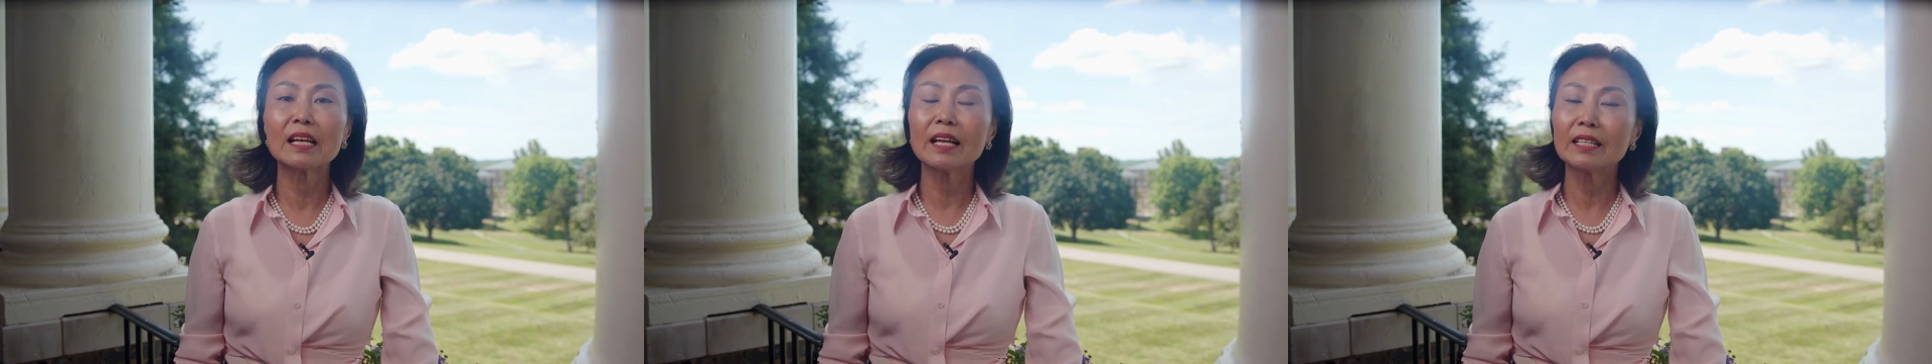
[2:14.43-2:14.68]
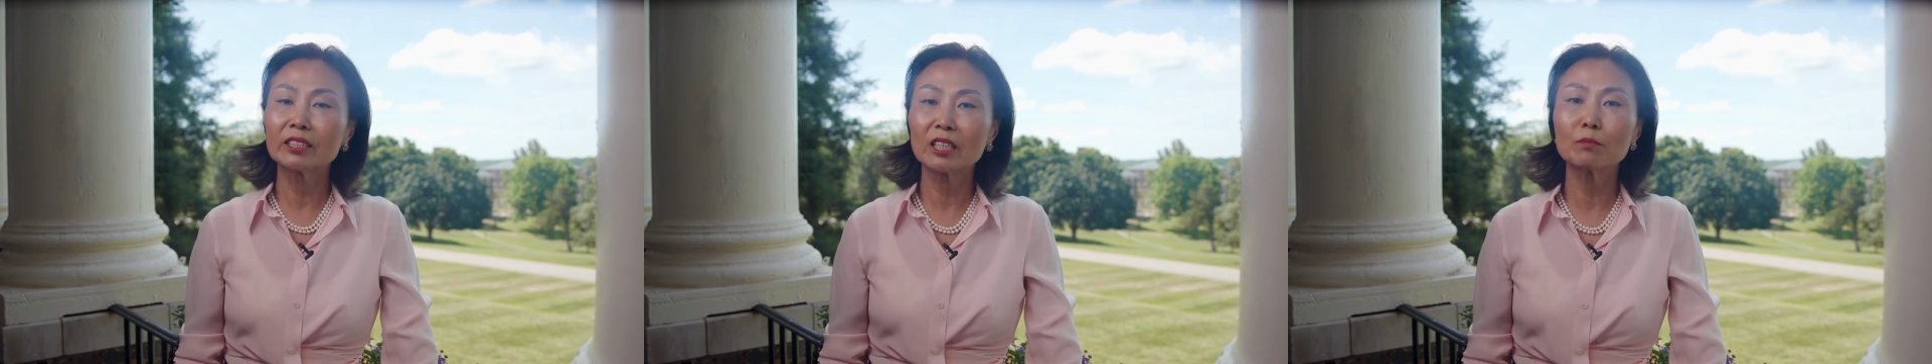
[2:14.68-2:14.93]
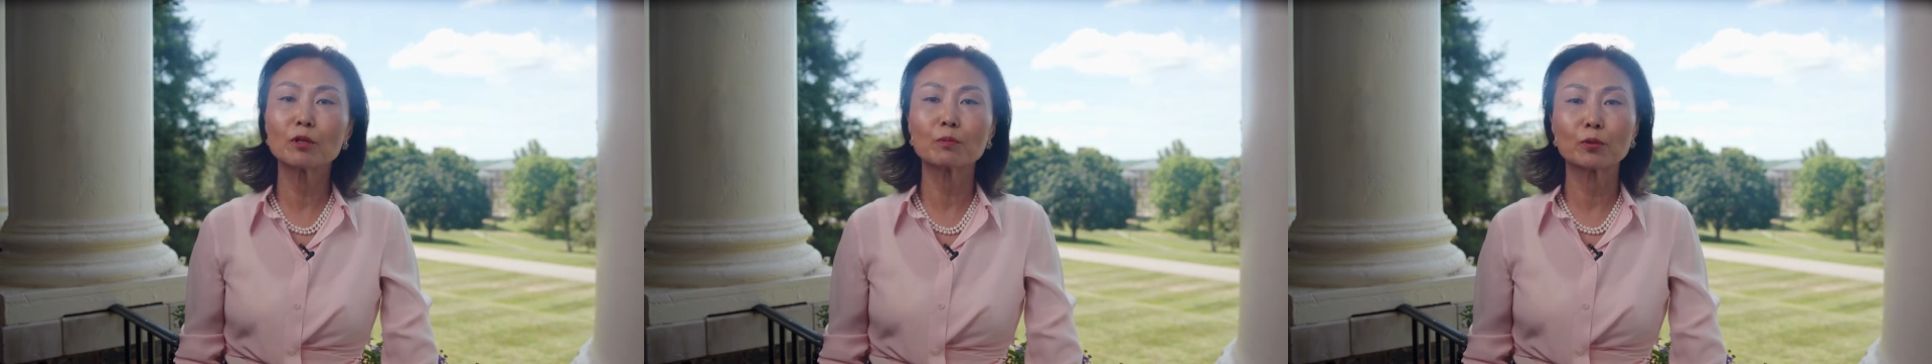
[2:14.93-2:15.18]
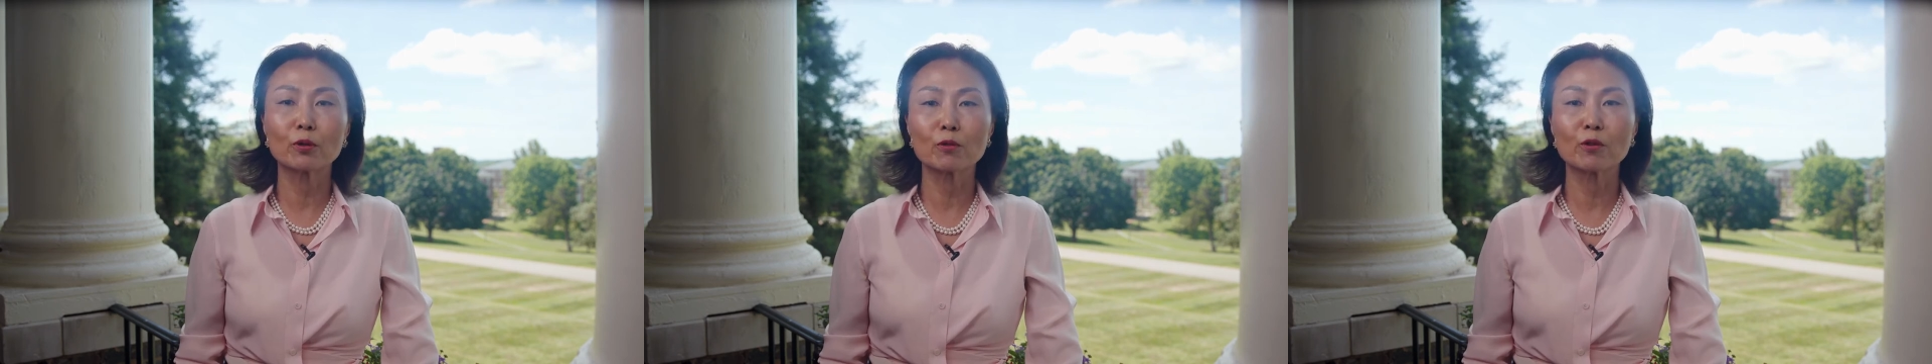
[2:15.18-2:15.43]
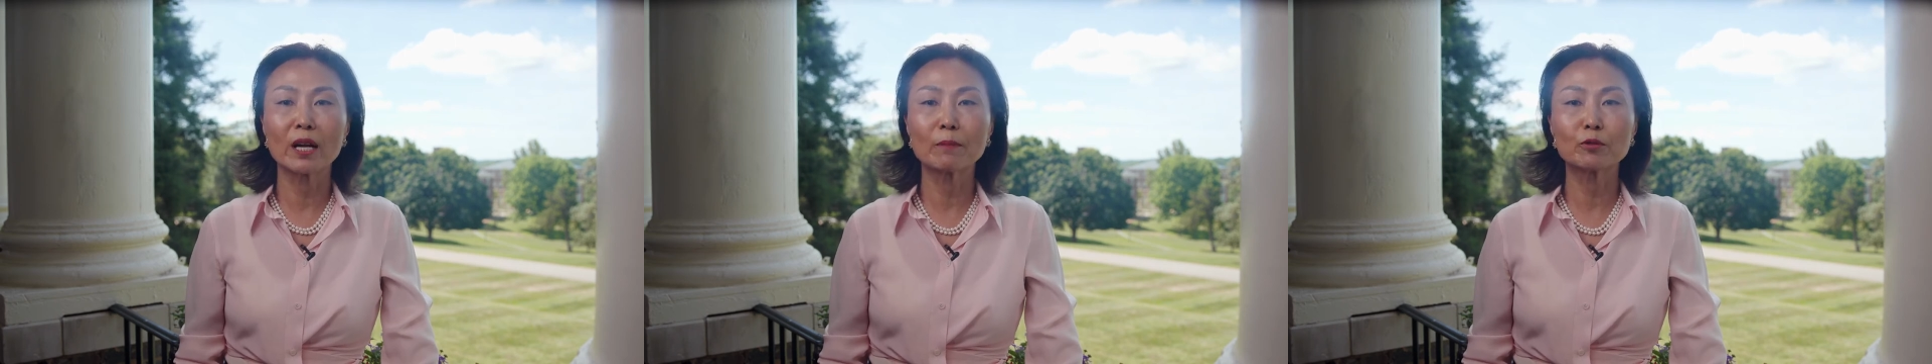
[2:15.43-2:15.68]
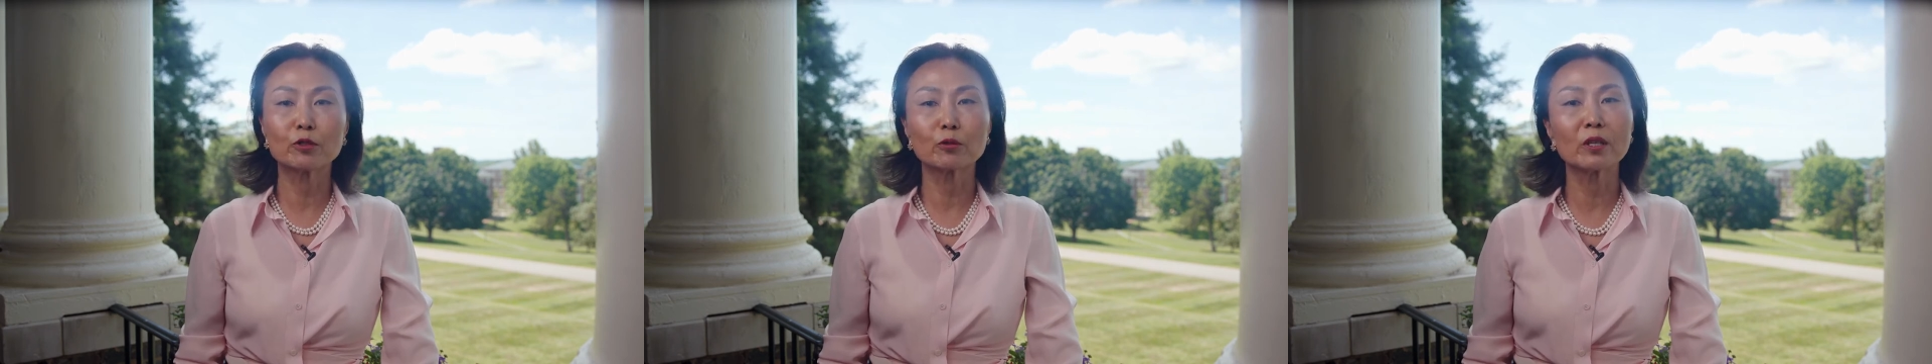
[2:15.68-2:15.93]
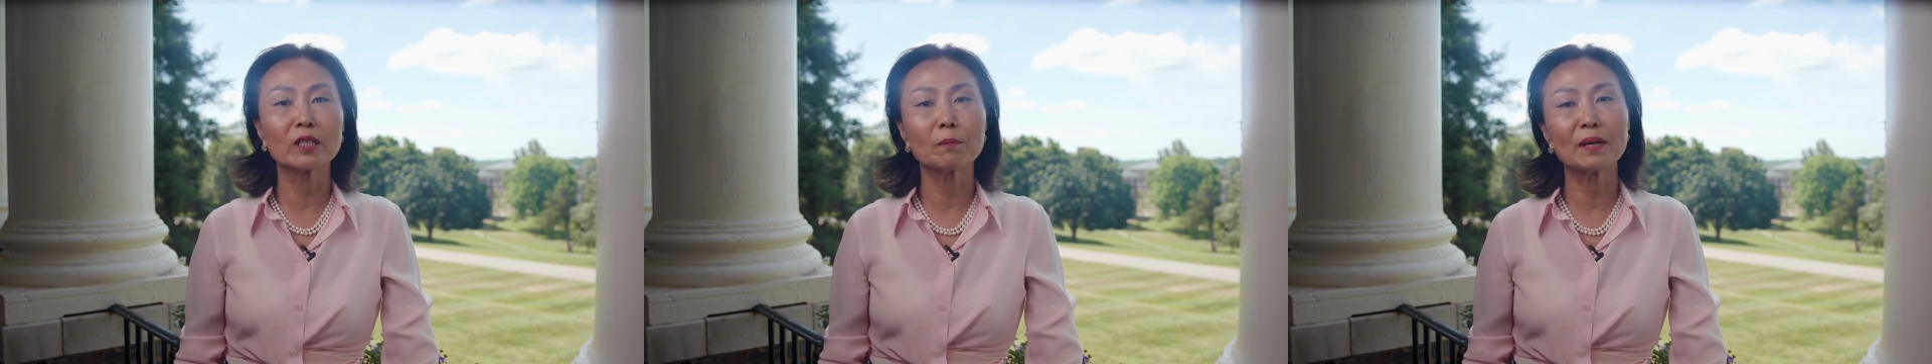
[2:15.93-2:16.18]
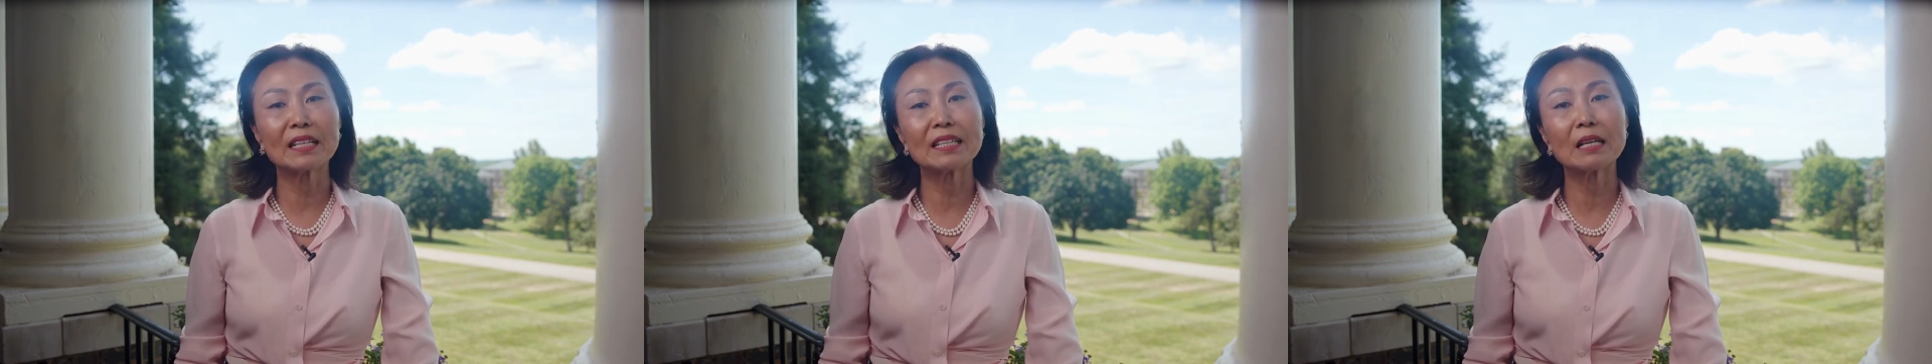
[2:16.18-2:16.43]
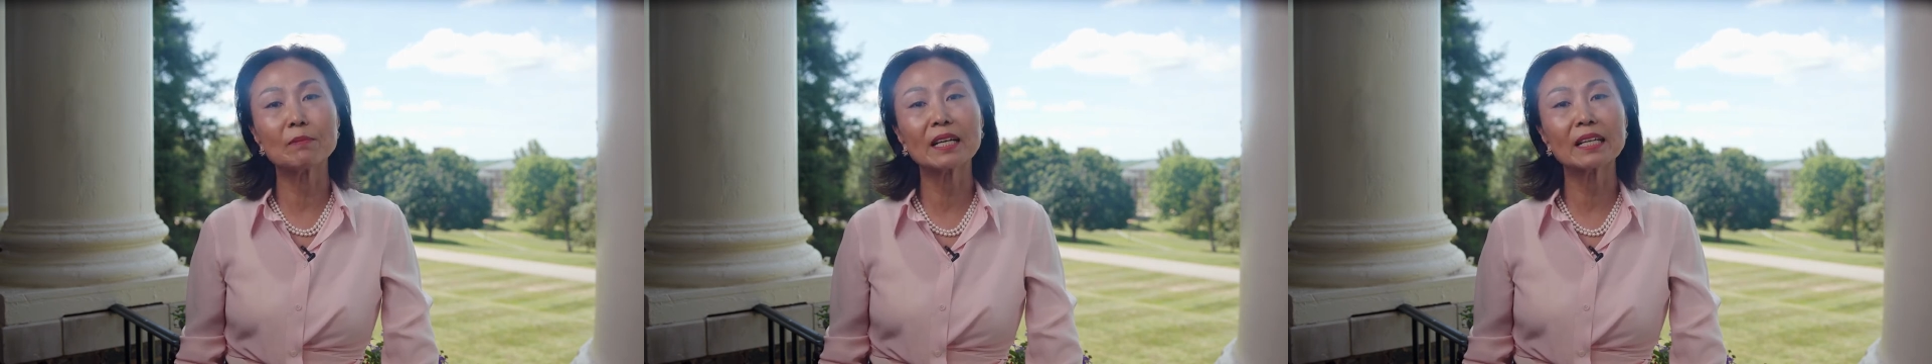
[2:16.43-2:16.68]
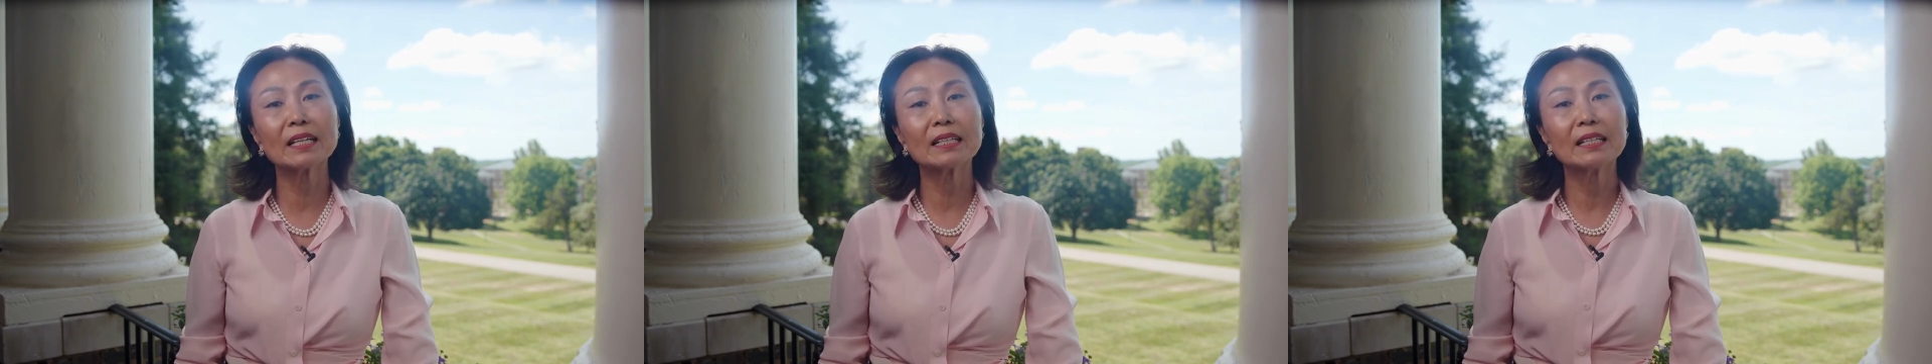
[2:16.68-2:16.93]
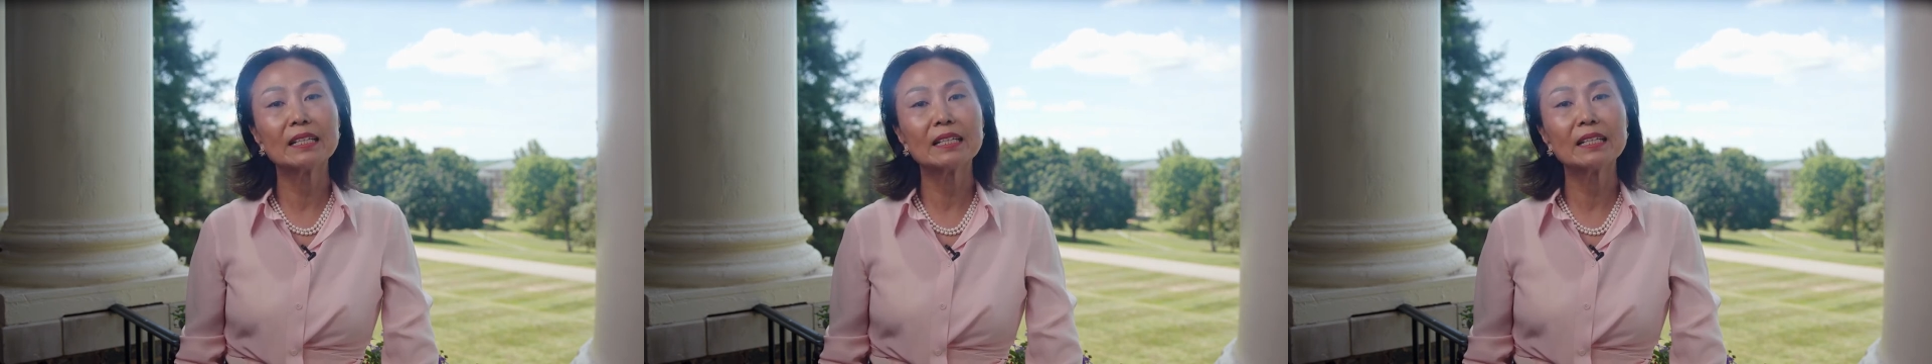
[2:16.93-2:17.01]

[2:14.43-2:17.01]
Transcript: and summer programs during the pandemic,